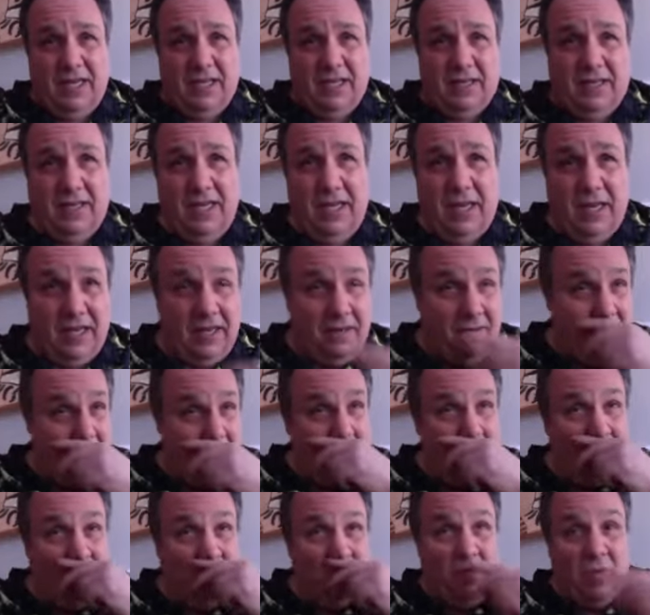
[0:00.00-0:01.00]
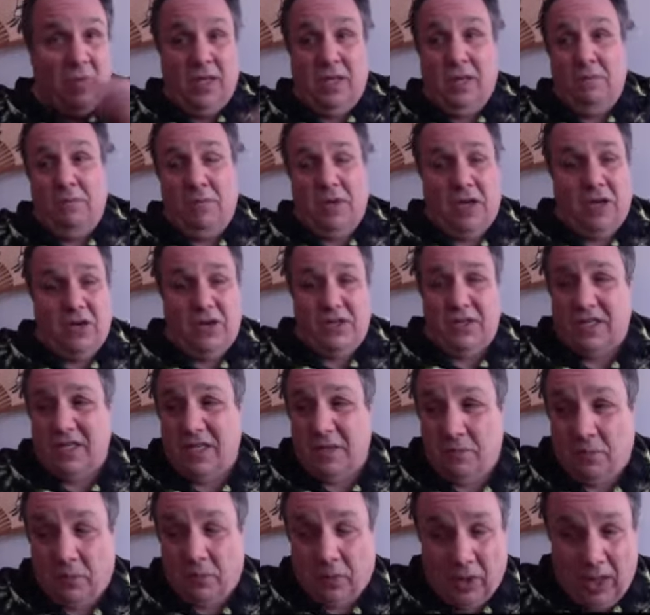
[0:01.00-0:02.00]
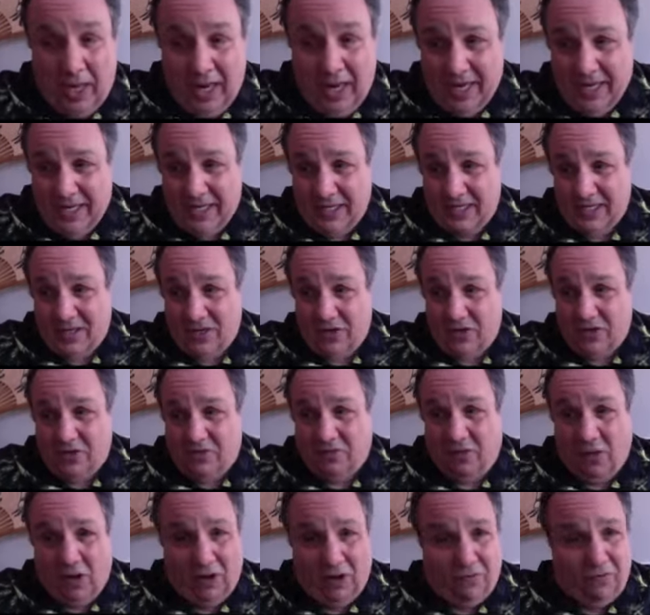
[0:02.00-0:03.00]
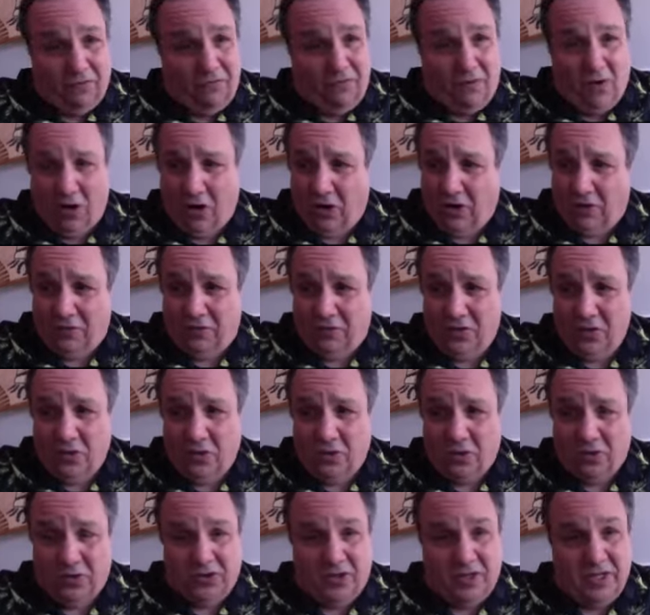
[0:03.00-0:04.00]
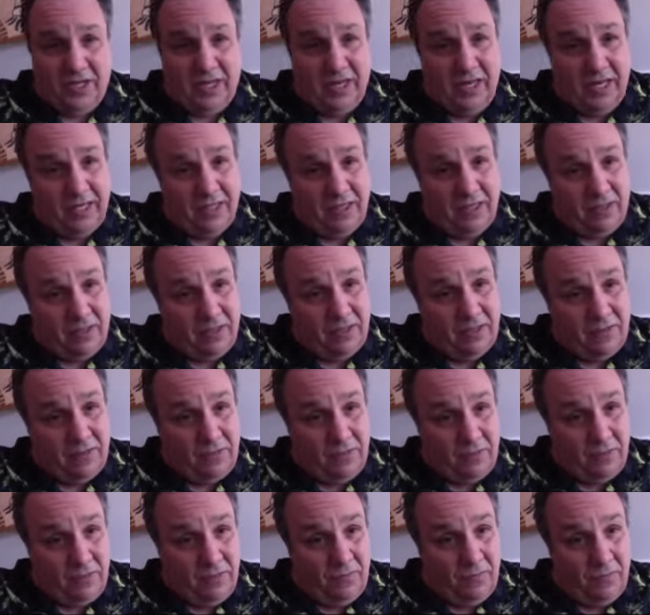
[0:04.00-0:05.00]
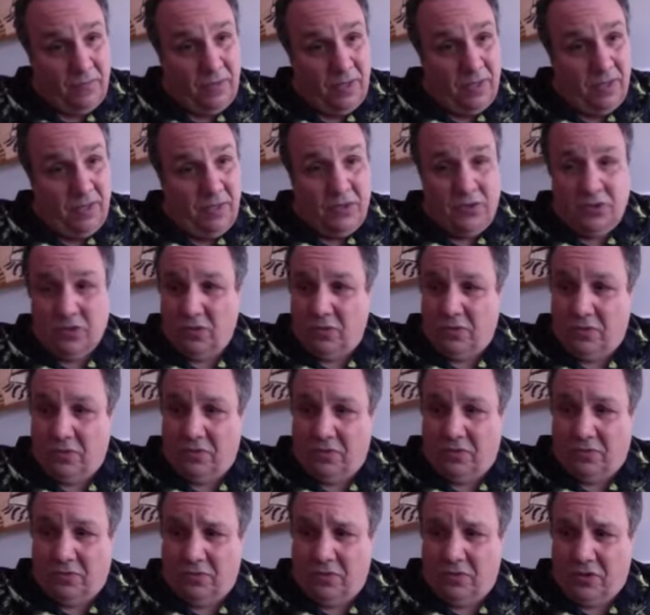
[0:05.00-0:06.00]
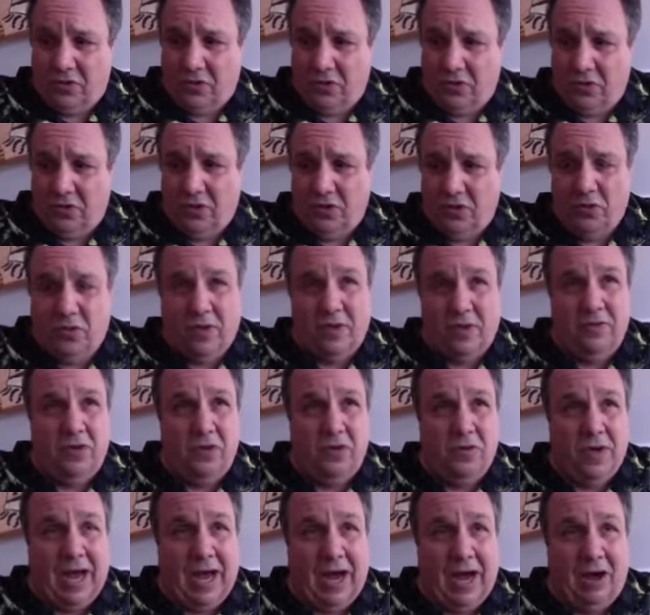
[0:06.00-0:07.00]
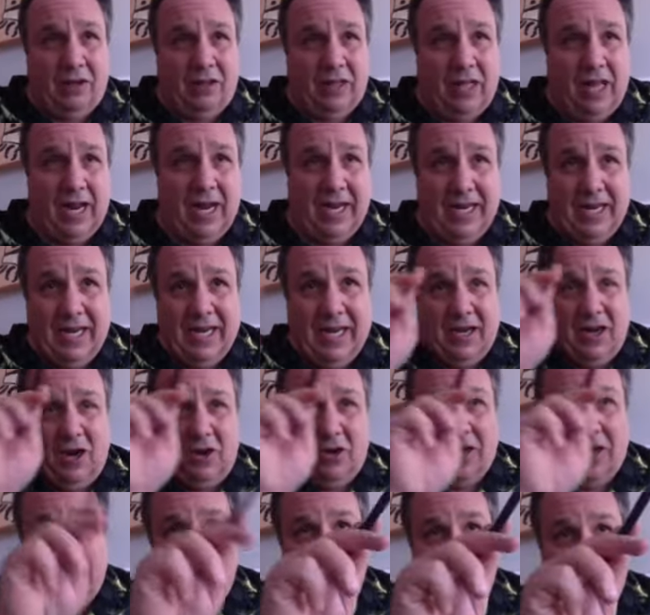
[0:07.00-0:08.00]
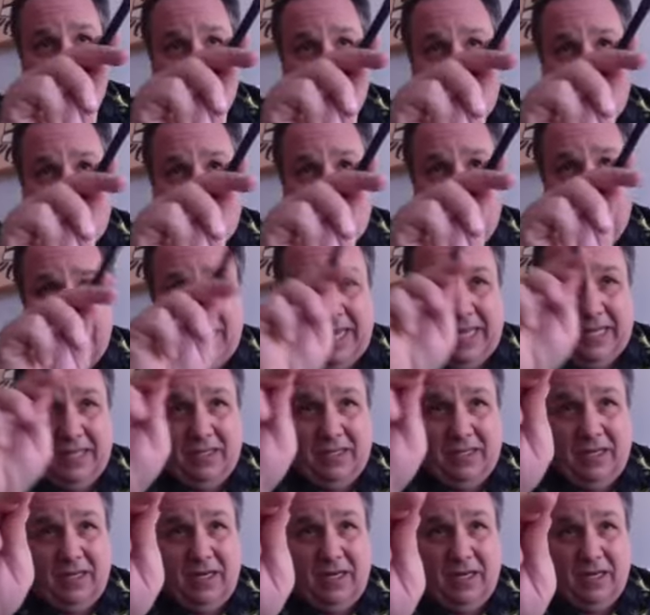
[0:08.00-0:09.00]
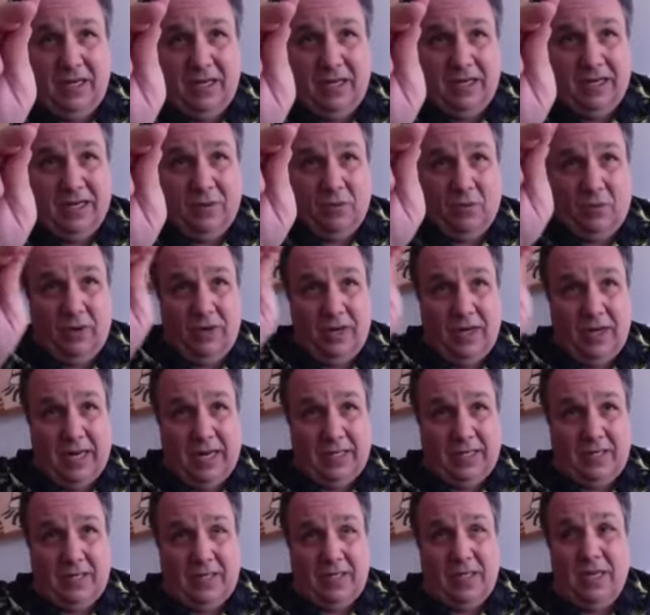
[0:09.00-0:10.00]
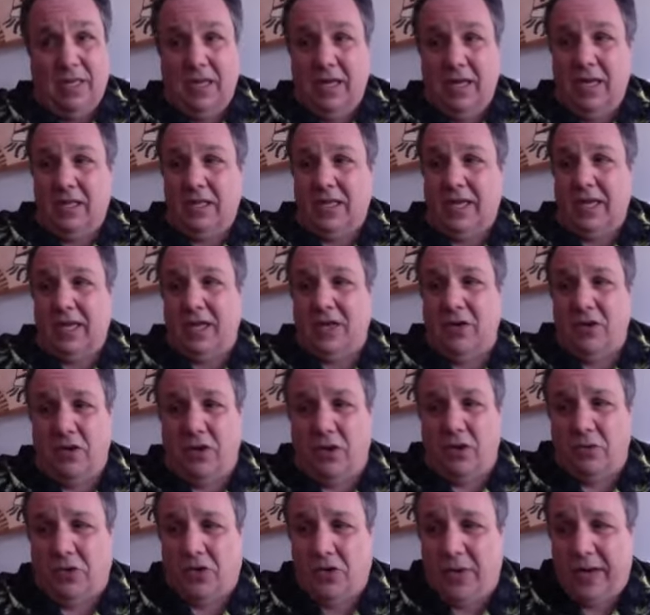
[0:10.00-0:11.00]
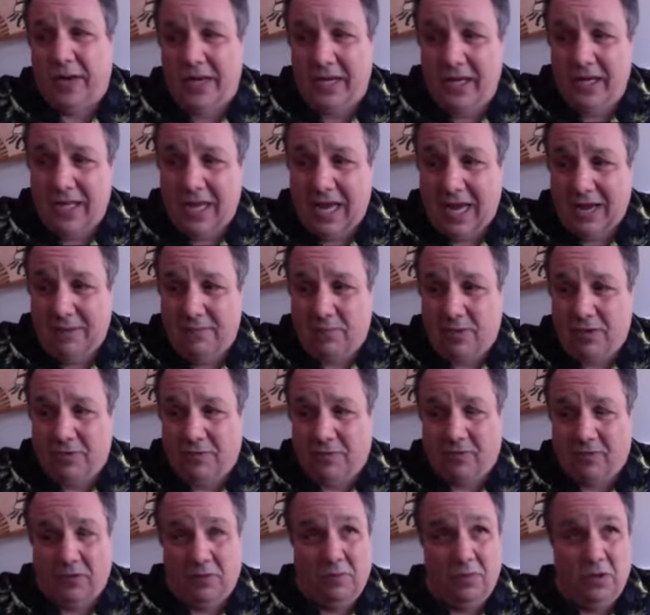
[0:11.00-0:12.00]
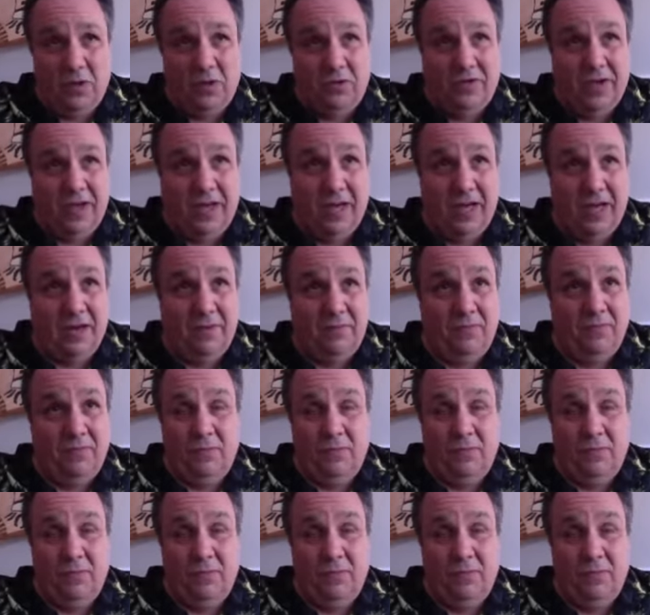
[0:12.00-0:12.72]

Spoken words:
to scene, because in plays there's far fewer scenes. So you outlining, okay, we're in that scene, then we're in that, like, you don't do any of that. But for a movie,